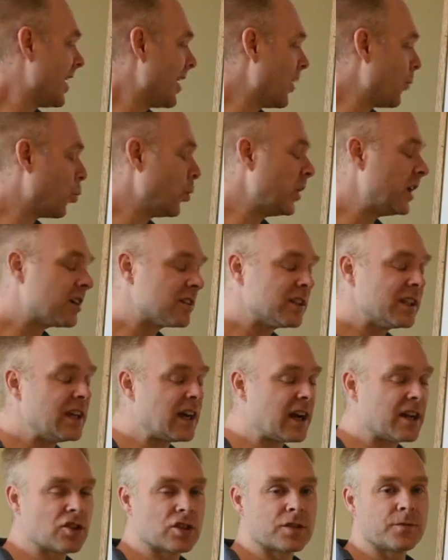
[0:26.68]
weirdly,
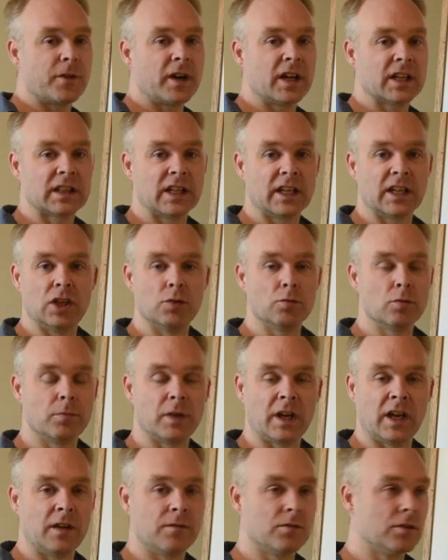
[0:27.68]
I just find like human
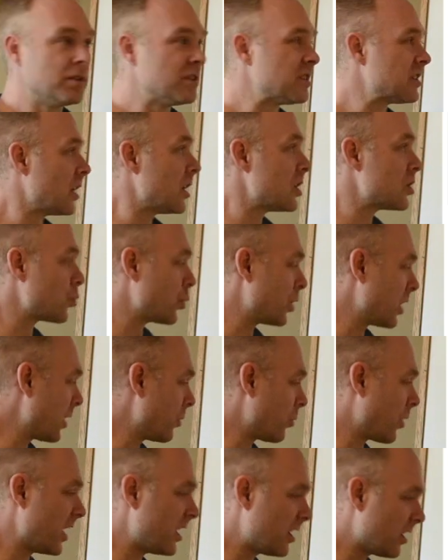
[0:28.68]
behavior is such, when I
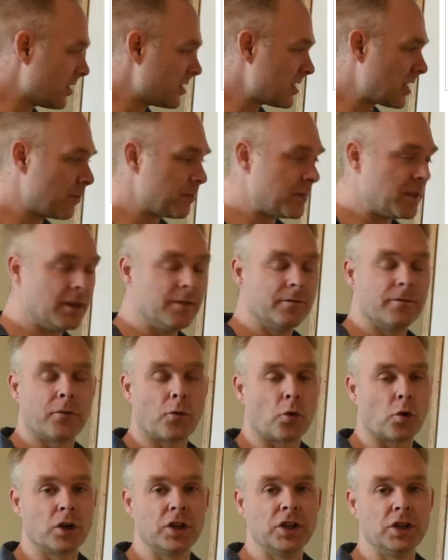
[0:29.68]
write on something
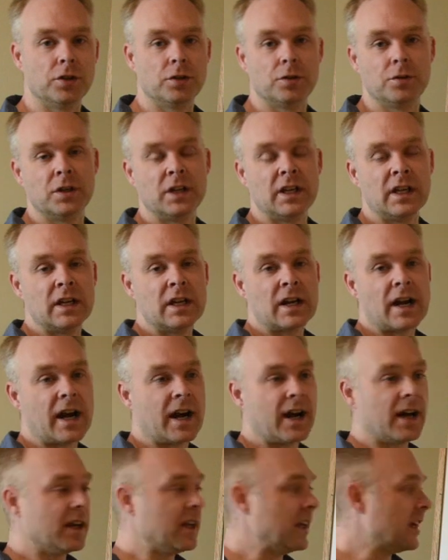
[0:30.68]
for you,
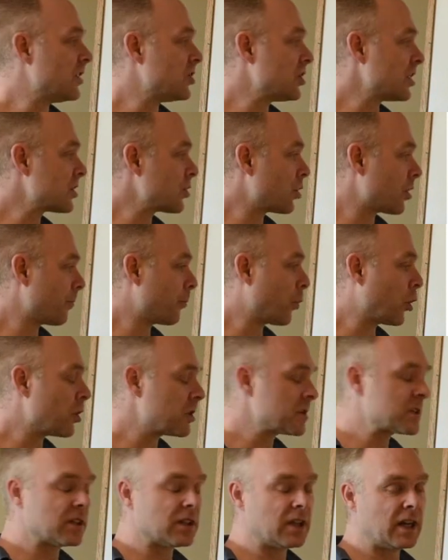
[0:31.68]
it just sort of
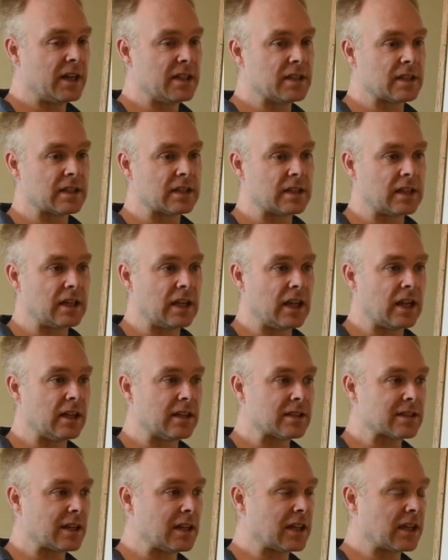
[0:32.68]
personalizes it, and
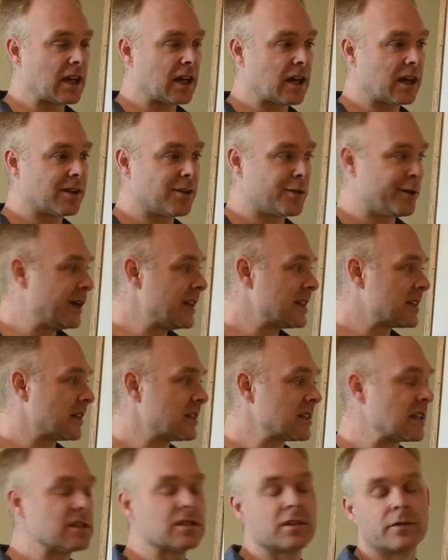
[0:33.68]
it's like creates a
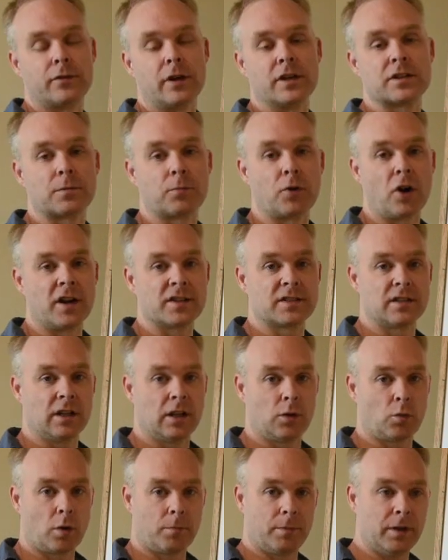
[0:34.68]
sense of
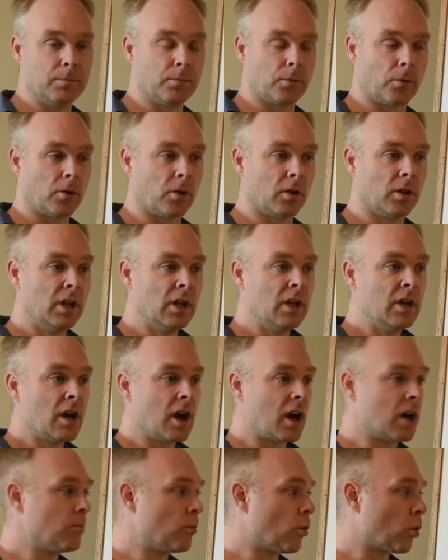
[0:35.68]
reciprocity where people
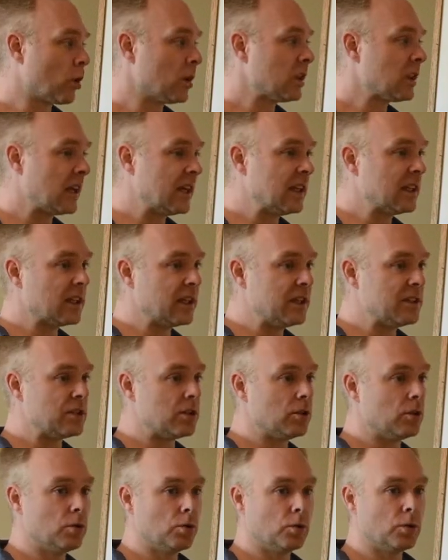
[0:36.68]
are more likely
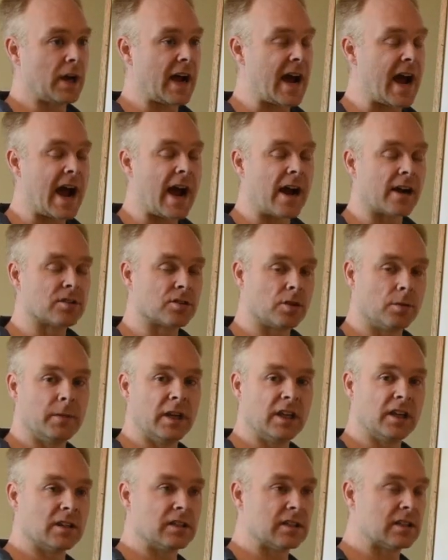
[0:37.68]
to act or
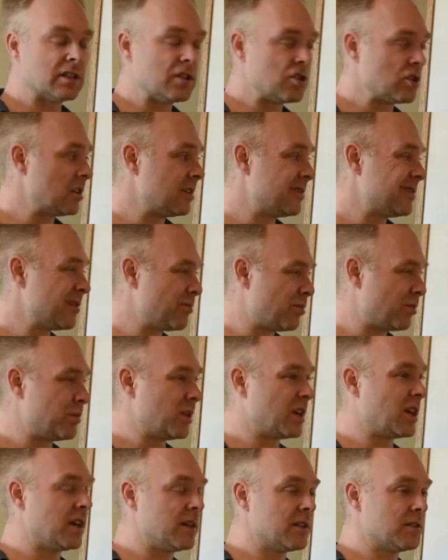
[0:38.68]
make a decision simply
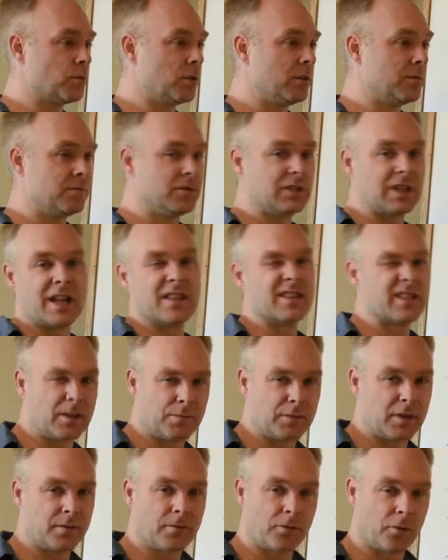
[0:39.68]
because we've done
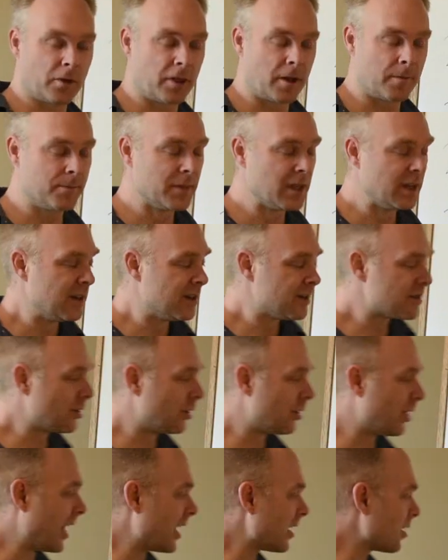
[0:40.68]
something for them.
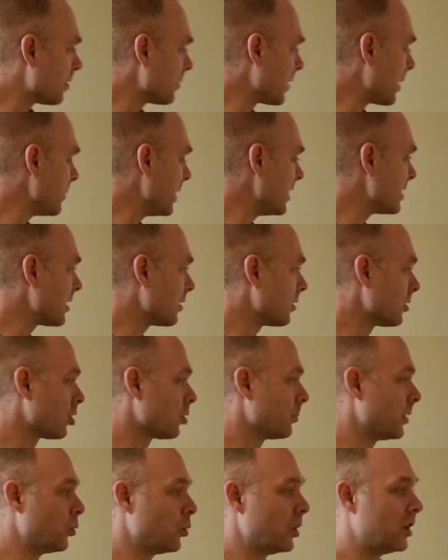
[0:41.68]
So I know that may sound a
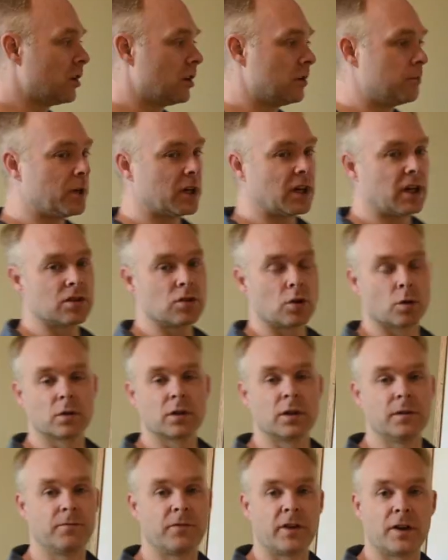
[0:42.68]
little bit weird, but I
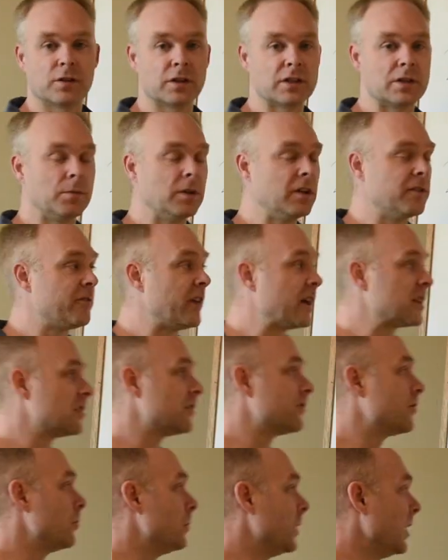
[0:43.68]
totally found it to be
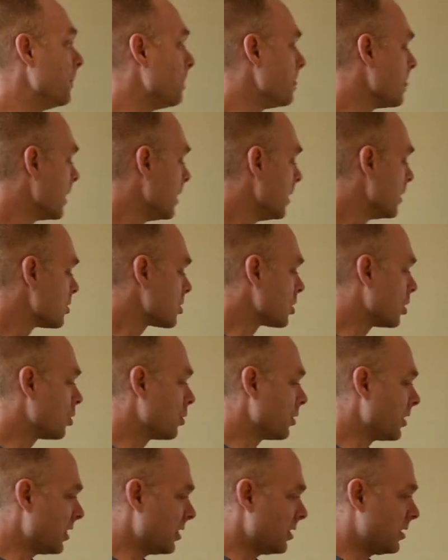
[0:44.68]
effective for me.
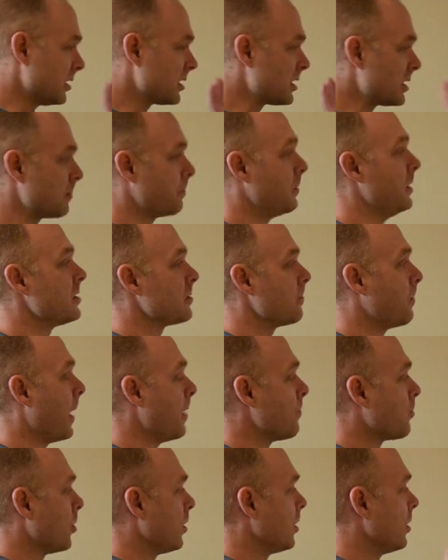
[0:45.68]
So this is a piece of
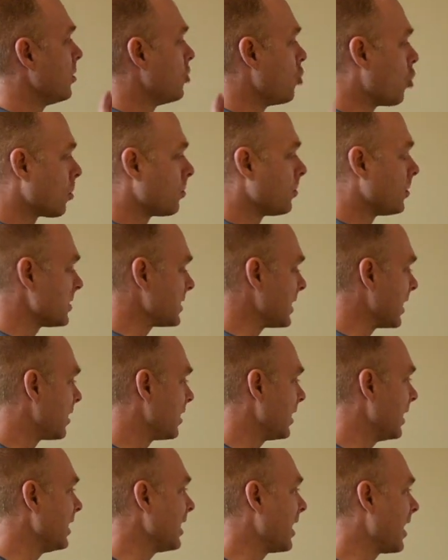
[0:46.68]
paper, normal
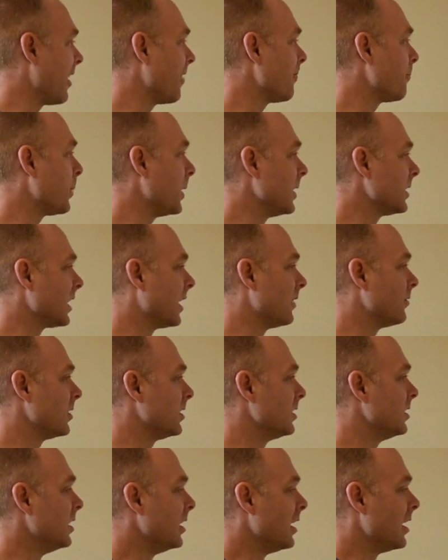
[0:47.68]
standard 8.5 by
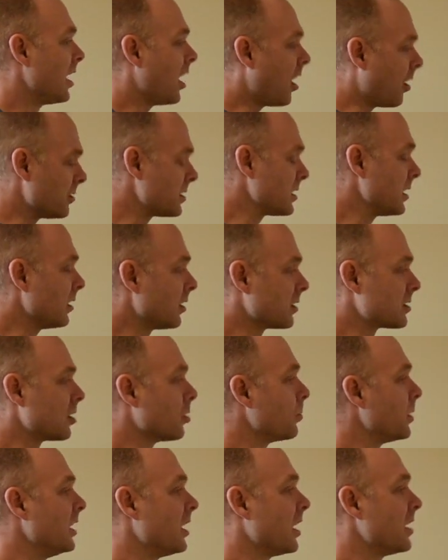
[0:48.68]
11. Obviously looks a
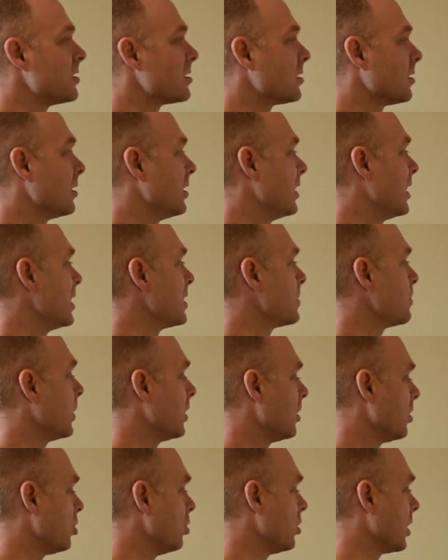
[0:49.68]
little bit nicer than this,
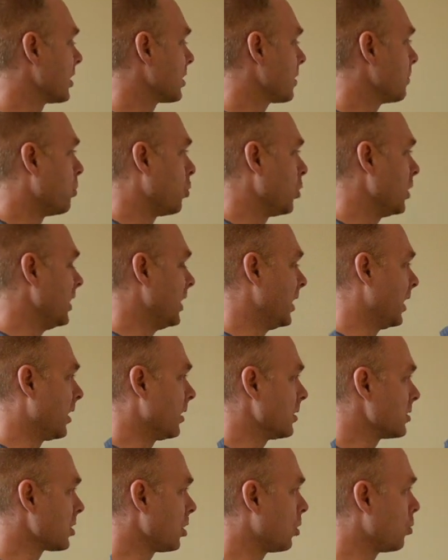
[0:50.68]
but you get the point
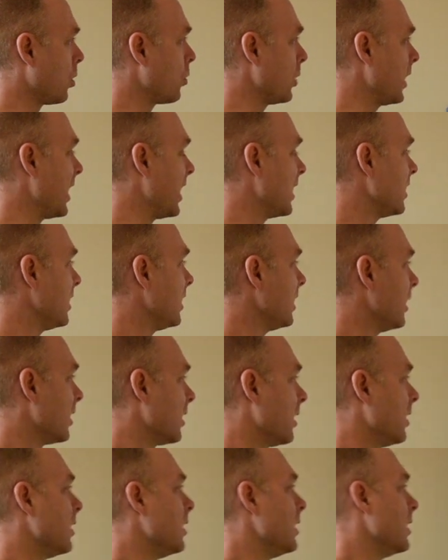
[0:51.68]
here. So what we had
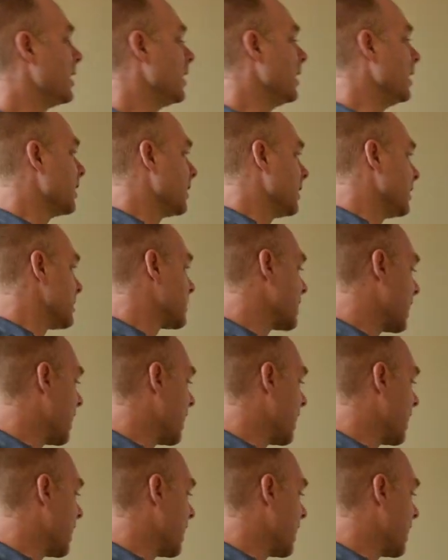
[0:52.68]
here is